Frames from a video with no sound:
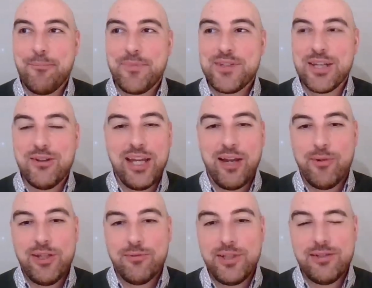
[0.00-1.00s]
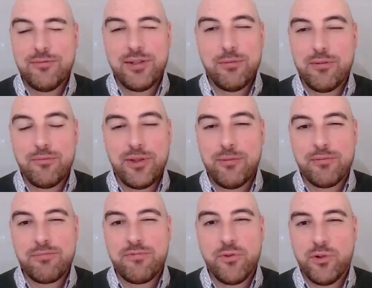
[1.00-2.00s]
So yeah, we were
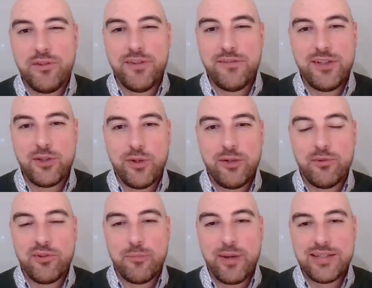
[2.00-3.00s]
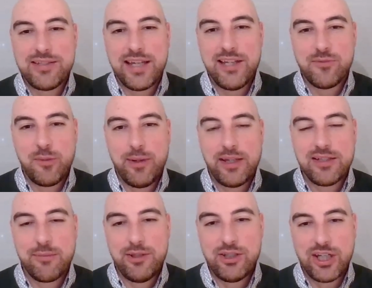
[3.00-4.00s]
40-50 quid was the best days we picked
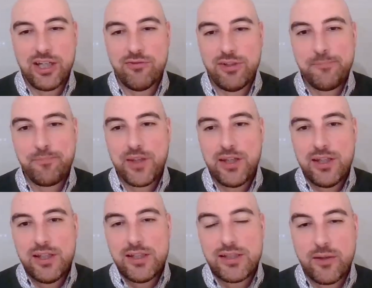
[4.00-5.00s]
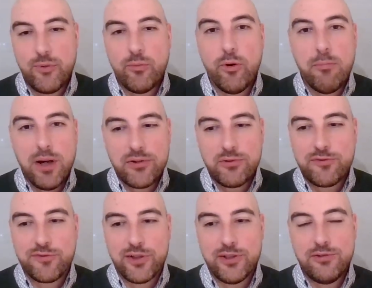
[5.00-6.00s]
up in January. So we will muddle
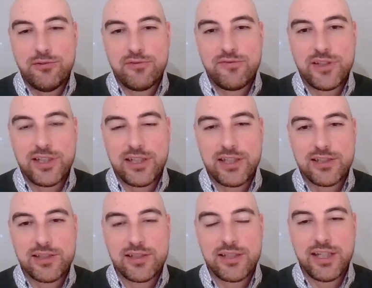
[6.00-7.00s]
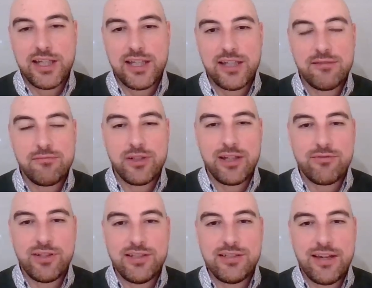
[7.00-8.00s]
through for the last whatever
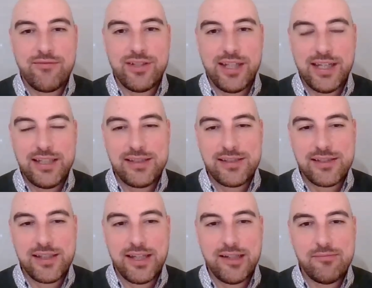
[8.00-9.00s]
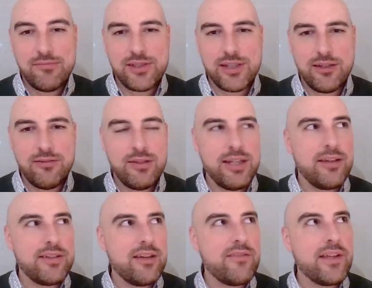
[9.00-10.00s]
it is, 7 days. So yeah, is
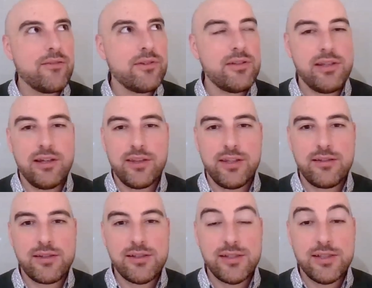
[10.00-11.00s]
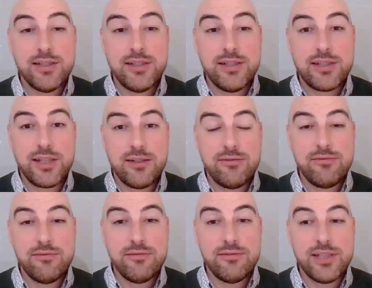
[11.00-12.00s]
that right? Yeah, I think so.
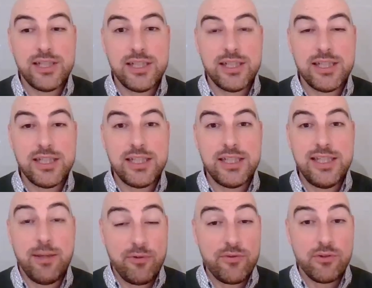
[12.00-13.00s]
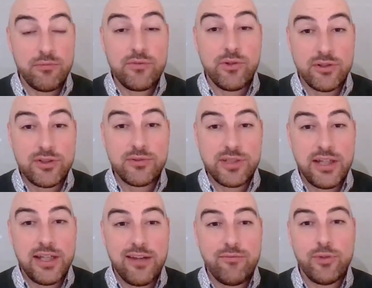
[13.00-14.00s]
Yeah, we've got till
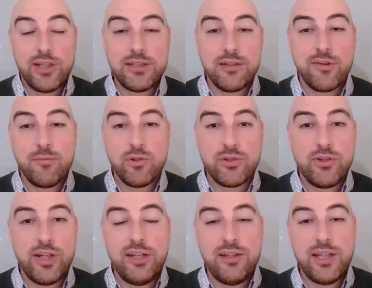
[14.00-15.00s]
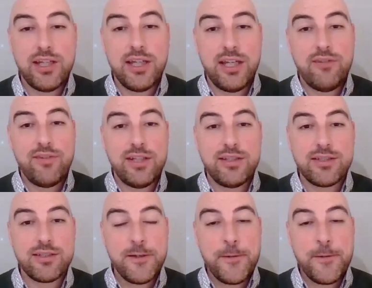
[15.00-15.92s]
Sunday, haven't we? Because if I'm not doing any vids